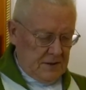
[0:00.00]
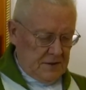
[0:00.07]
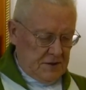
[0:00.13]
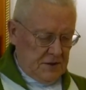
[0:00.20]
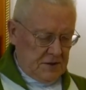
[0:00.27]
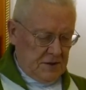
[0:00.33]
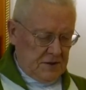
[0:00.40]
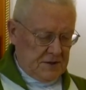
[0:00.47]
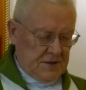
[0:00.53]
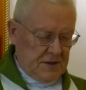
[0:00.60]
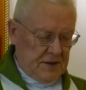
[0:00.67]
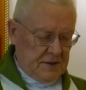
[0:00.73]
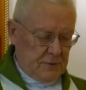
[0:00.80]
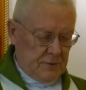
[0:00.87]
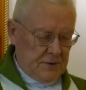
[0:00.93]
Jesus
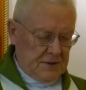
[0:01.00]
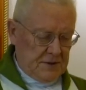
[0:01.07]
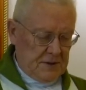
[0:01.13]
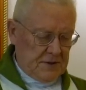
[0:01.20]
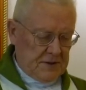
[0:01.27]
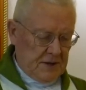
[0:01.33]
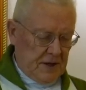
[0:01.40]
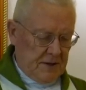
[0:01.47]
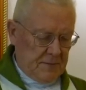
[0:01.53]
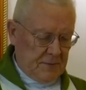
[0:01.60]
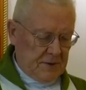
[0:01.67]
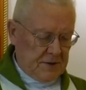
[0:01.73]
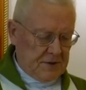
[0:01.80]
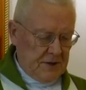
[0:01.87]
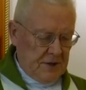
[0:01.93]
said to his
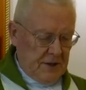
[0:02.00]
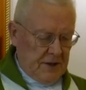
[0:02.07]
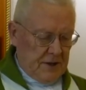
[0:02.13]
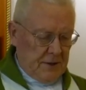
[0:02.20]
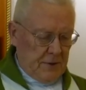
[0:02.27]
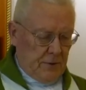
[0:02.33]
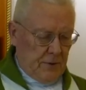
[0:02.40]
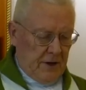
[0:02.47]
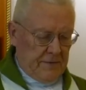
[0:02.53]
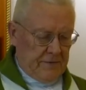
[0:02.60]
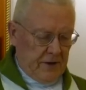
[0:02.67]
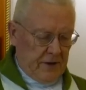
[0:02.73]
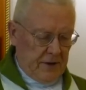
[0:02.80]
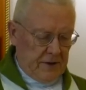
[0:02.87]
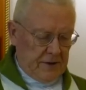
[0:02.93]
disciples, "You have
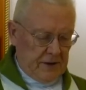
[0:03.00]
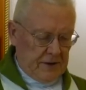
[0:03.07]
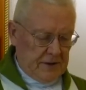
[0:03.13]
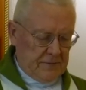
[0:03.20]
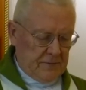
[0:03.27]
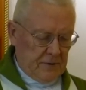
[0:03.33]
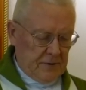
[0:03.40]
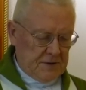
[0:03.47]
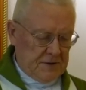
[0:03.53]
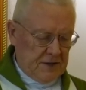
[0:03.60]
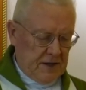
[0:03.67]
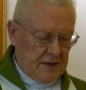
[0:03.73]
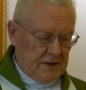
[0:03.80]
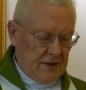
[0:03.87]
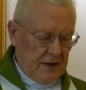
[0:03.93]
heard that it was
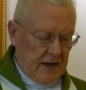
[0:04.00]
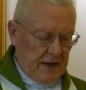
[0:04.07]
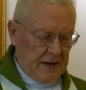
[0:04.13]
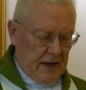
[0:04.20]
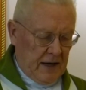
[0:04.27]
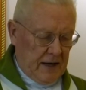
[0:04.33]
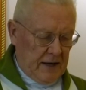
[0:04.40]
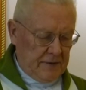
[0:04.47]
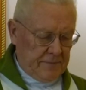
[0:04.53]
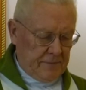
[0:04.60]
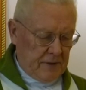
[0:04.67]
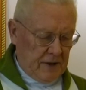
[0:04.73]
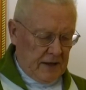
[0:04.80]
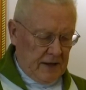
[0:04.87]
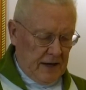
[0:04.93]
said, 'An eye
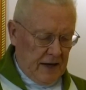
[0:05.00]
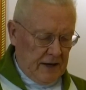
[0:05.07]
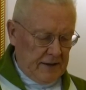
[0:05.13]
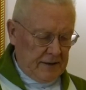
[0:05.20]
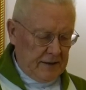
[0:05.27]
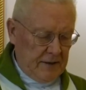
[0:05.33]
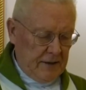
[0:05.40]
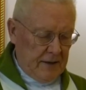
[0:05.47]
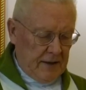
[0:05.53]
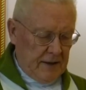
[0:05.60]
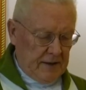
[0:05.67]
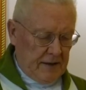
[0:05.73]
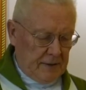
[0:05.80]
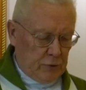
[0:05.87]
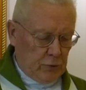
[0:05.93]
for an eye,
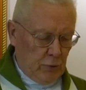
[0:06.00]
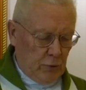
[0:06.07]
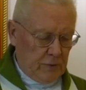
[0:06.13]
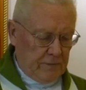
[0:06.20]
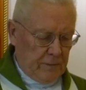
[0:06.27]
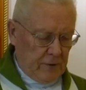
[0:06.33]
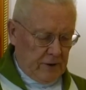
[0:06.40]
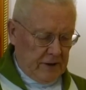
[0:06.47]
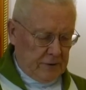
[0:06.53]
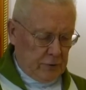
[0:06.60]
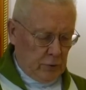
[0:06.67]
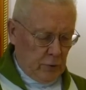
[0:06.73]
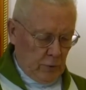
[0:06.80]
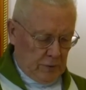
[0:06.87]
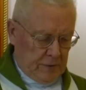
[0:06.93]
and a tooth for a
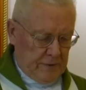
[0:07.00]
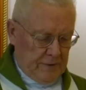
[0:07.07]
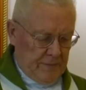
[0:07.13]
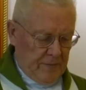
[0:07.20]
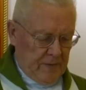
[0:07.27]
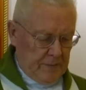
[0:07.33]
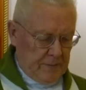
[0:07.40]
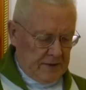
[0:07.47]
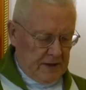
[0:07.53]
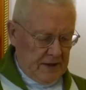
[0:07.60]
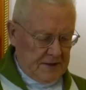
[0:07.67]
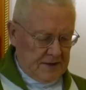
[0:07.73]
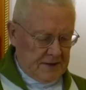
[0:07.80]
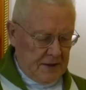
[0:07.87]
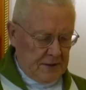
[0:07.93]
tooth.' But
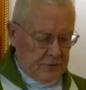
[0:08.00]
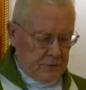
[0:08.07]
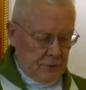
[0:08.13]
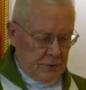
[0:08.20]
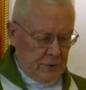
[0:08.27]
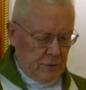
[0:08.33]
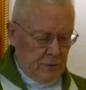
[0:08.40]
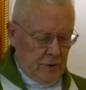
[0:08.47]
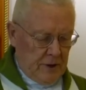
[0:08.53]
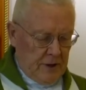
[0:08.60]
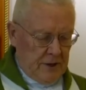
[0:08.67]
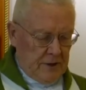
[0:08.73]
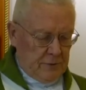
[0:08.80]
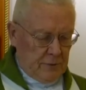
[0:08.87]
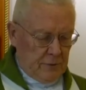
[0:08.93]
I say to you,
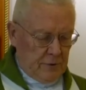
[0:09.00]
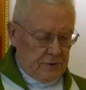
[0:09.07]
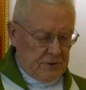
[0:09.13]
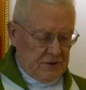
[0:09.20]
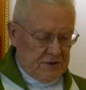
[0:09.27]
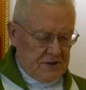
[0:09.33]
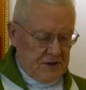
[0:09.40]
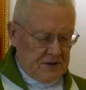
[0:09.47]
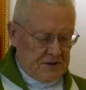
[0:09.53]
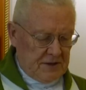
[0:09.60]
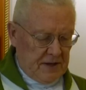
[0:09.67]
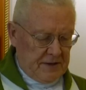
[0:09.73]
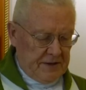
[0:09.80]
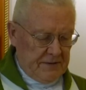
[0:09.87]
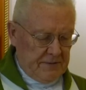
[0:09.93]
do not resist
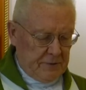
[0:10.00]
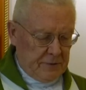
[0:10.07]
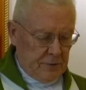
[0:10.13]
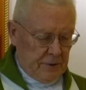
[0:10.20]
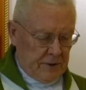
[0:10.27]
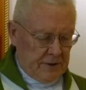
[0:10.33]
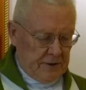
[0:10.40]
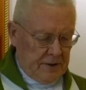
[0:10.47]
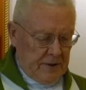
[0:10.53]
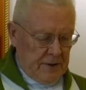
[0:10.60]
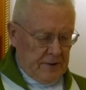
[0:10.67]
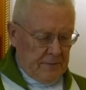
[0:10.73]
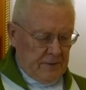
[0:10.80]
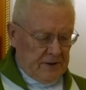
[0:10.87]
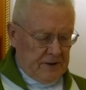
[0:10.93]
an evildoer.
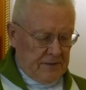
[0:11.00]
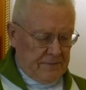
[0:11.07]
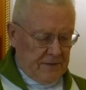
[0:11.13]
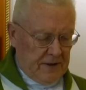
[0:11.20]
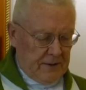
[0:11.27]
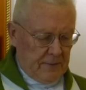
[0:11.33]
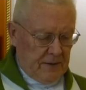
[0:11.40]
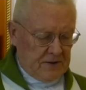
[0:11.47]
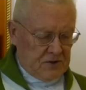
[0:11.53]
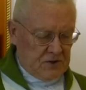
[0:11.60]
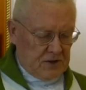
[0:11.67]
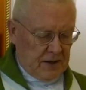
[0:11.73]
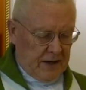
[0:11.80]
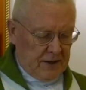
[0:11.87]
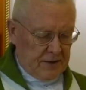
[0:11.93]
But if anyone
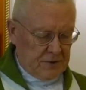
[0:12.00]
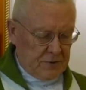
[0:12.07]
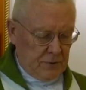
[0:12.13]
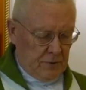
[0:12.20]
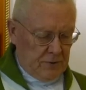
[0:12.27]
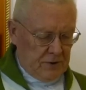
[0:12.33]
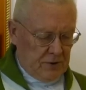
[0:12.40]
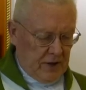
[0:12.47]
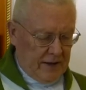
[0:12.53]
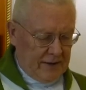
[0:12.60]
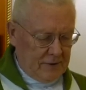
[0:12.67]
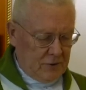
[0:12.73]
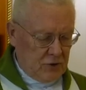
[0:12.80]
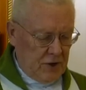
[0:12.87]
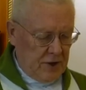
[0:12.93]
strikes you on the
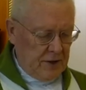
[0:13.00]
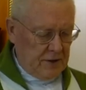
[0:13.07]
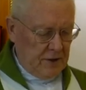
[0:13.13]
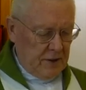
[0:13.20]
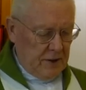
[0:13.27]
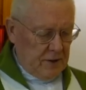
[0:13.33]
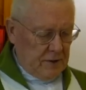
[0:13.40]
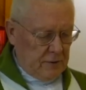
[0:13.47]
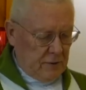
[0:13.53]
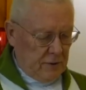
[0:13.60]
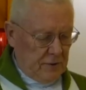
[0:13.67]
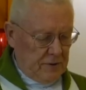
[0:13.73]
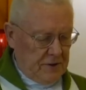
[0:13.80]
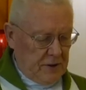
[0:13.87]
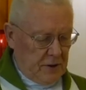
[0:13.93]
right cheek,
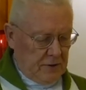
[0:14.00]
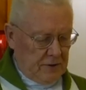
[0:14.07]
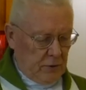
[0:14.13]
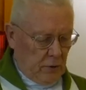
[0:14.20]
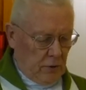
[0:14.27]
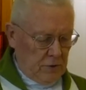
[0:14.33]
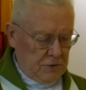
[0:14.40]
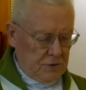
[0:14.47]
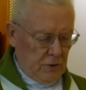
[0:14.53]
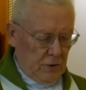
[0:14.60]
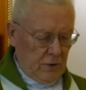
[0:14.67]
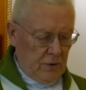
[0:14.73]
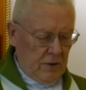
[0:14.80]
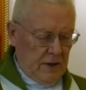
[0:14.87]
turn the other also.